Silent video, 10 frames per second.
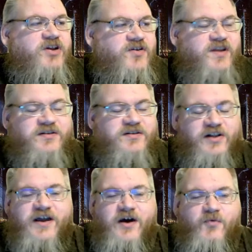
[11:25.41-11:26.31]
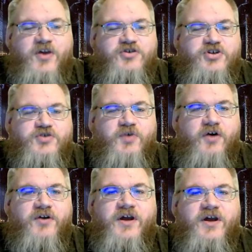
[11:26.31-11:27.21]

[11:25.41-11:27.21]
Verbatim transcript: you can then click on what you just wrote,